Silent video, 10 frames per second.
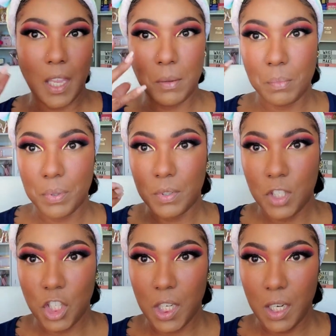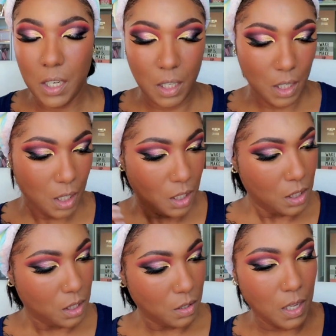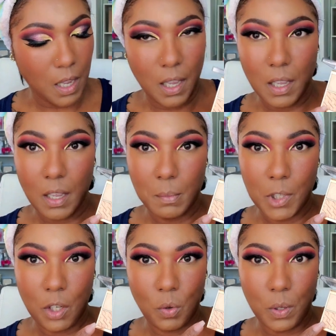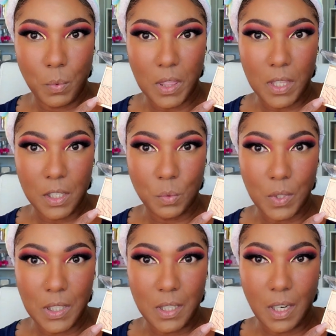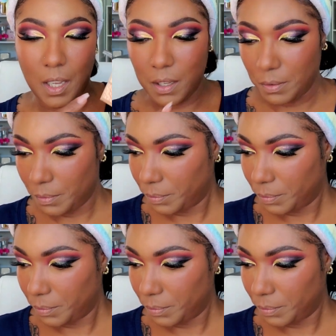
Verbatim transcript: type cheek. So yeah, I'm going to go in with this one today.